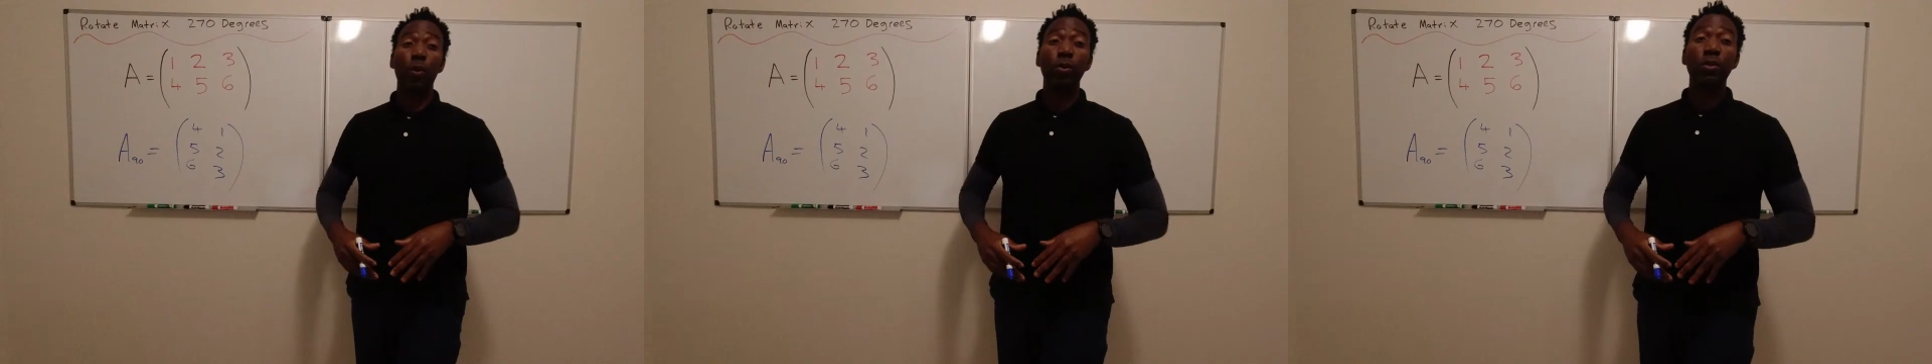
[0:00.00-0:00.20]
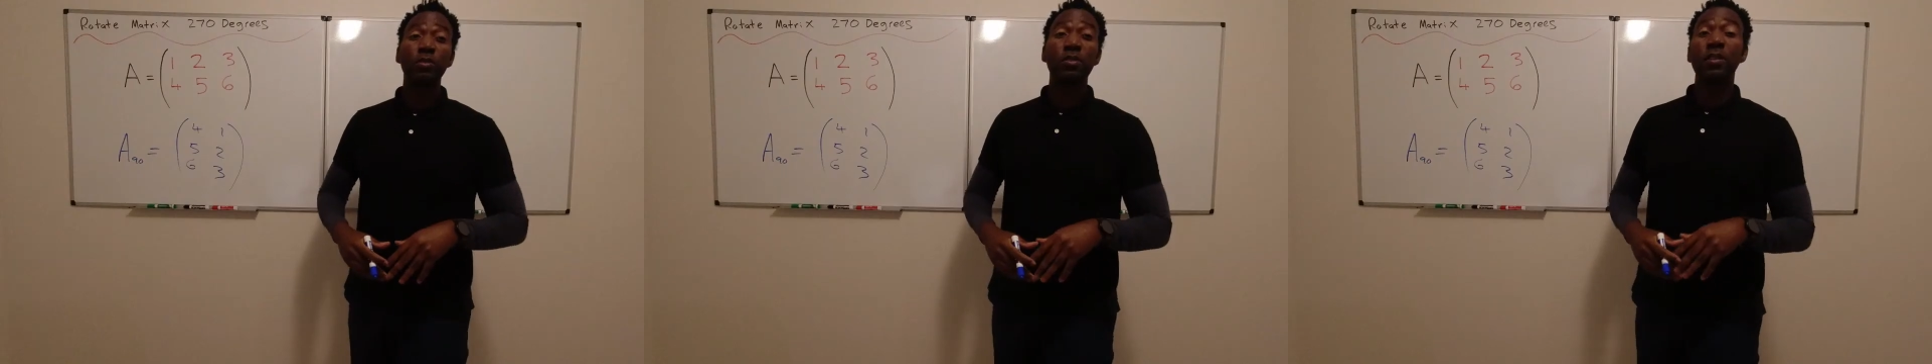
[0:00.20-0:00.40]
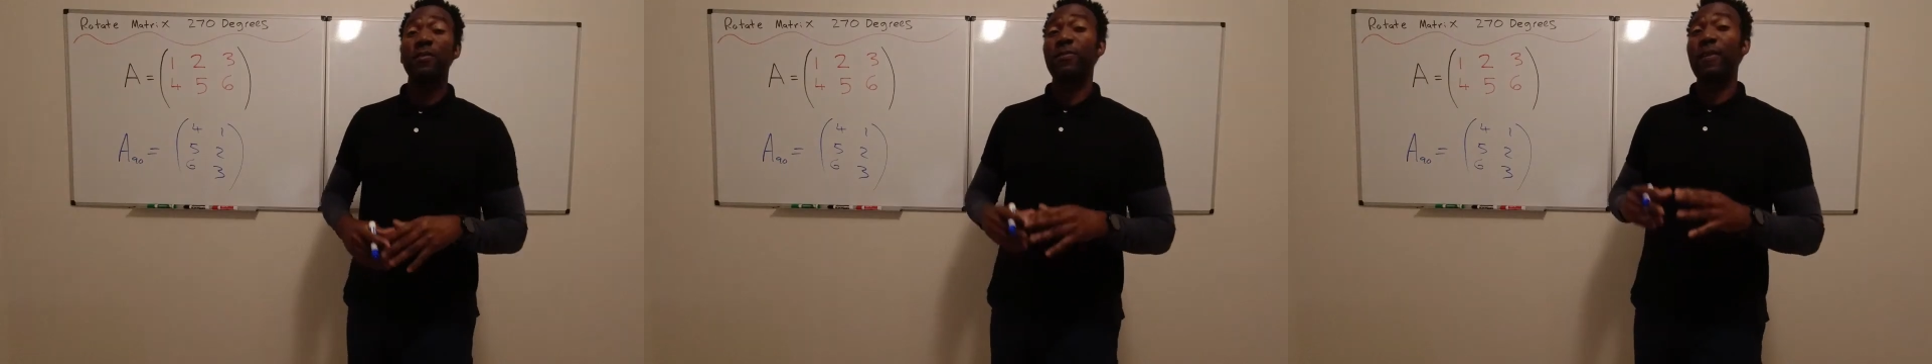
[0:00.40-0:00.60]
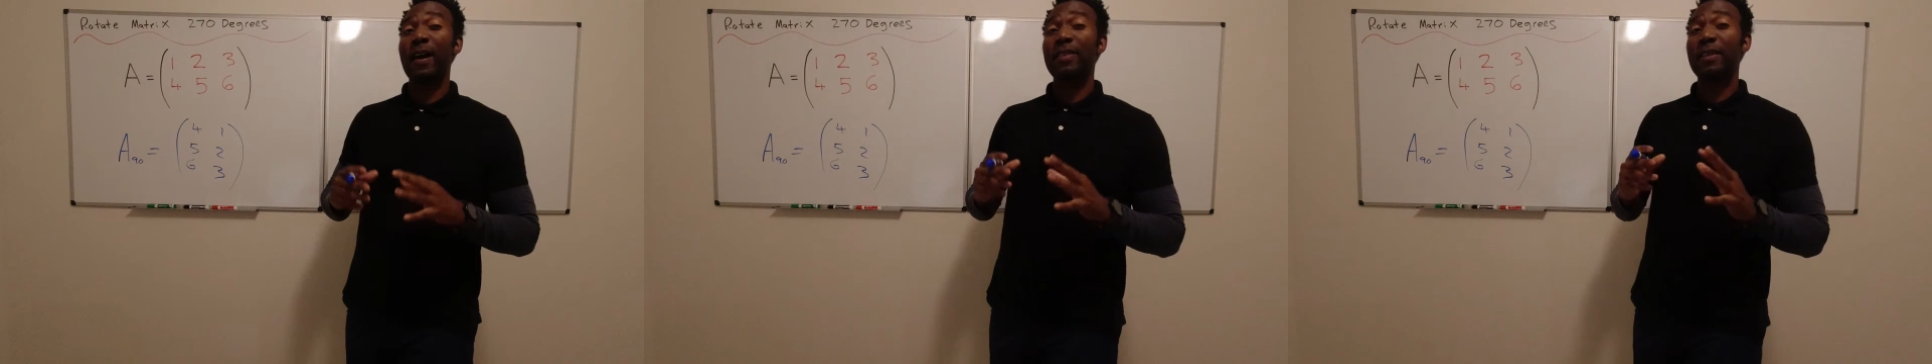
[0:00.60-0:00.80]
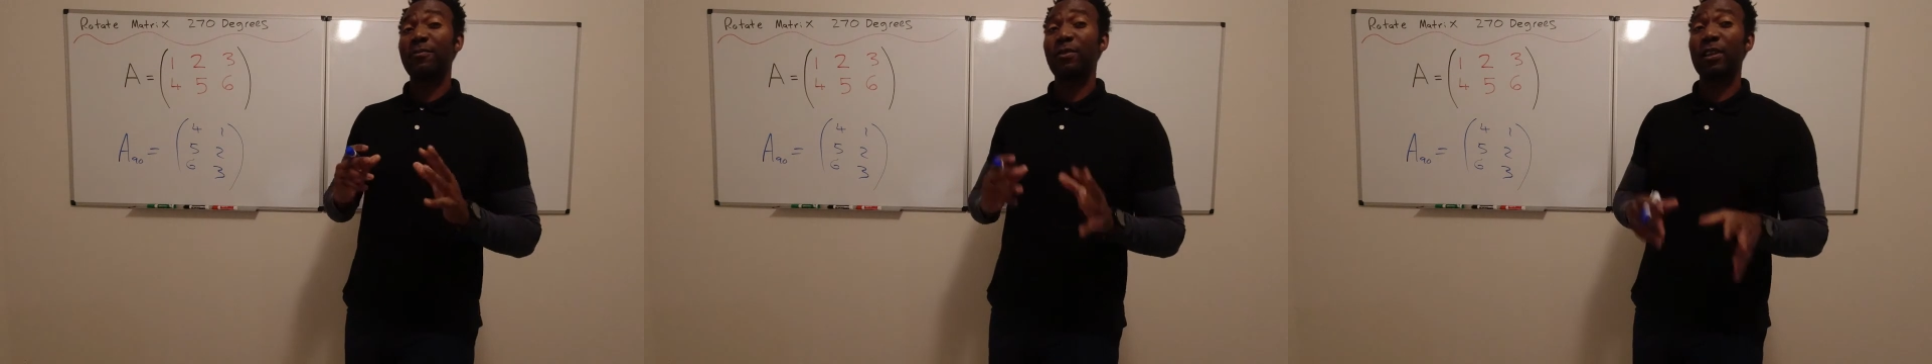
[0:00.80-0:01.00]
order to
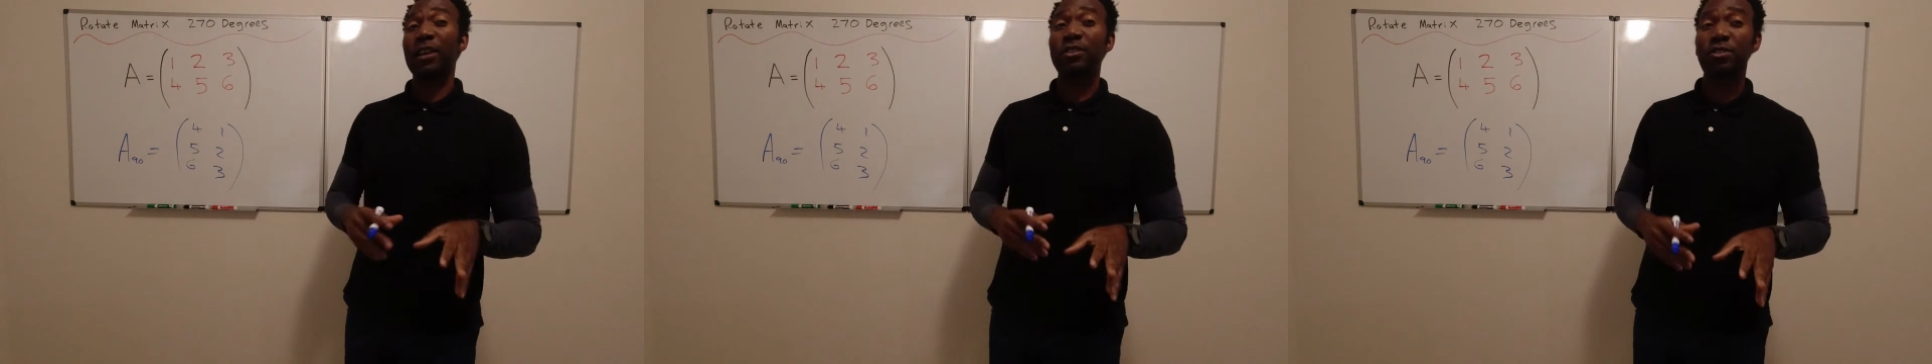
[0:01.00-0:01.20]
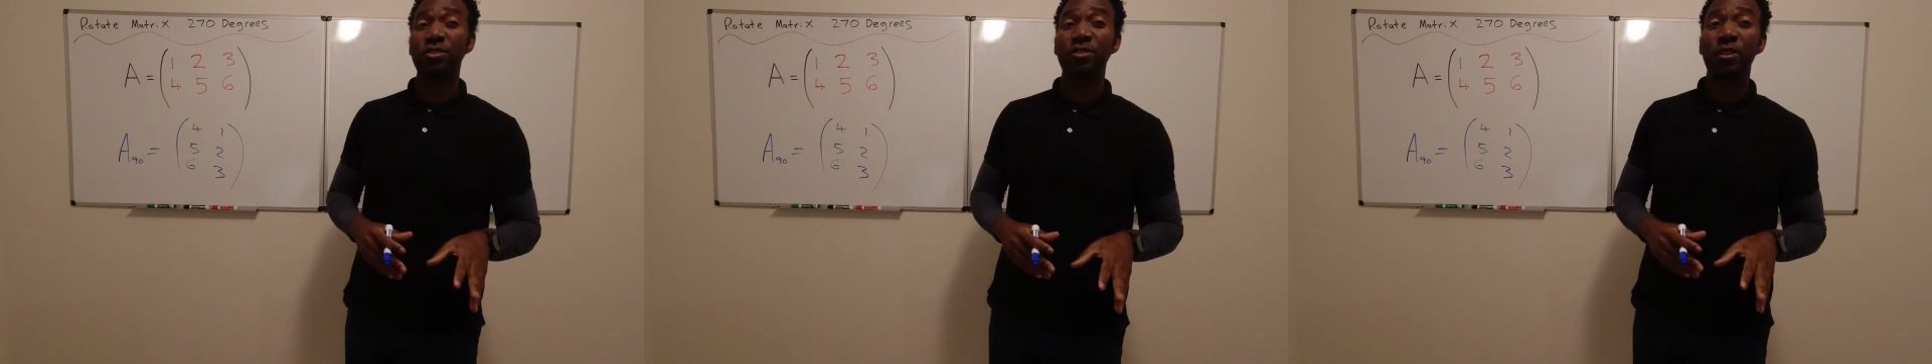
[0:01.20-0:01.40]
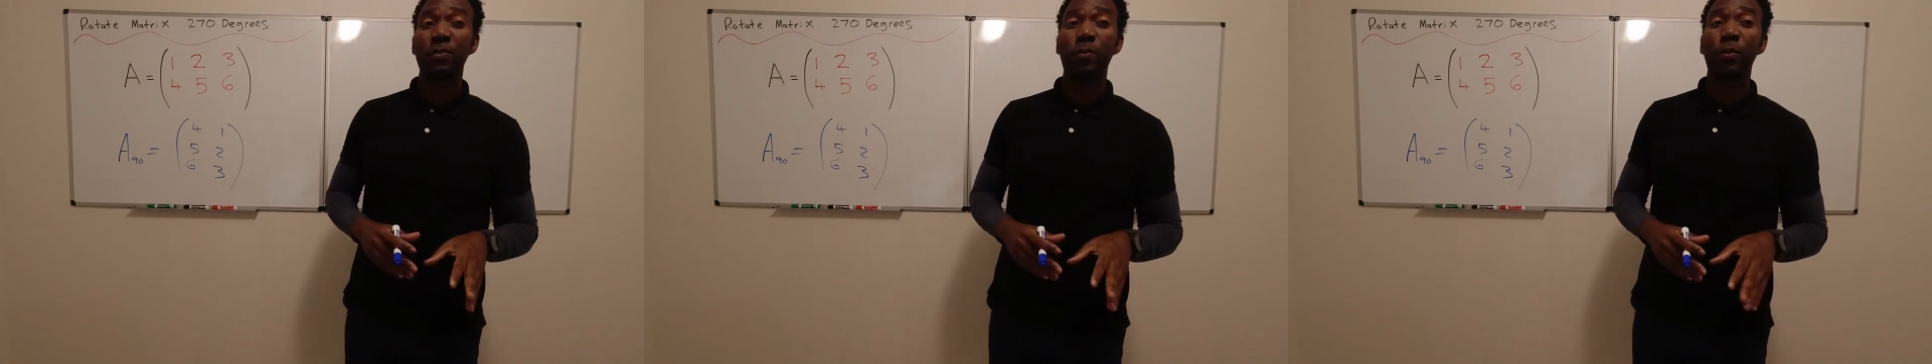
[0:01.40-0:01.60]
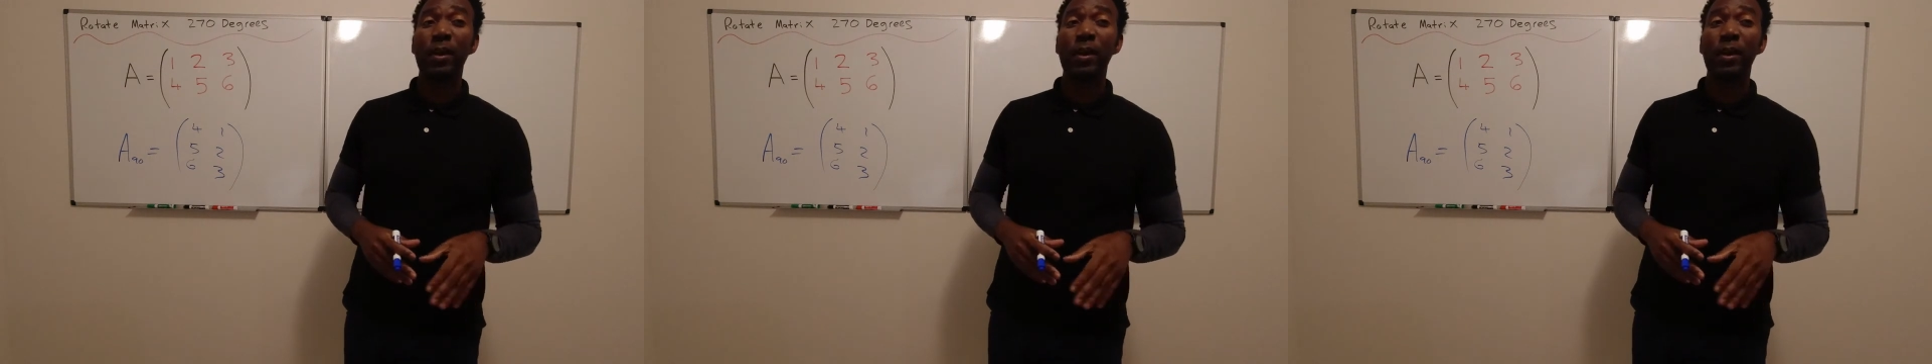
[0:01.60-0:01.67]
define that relationship,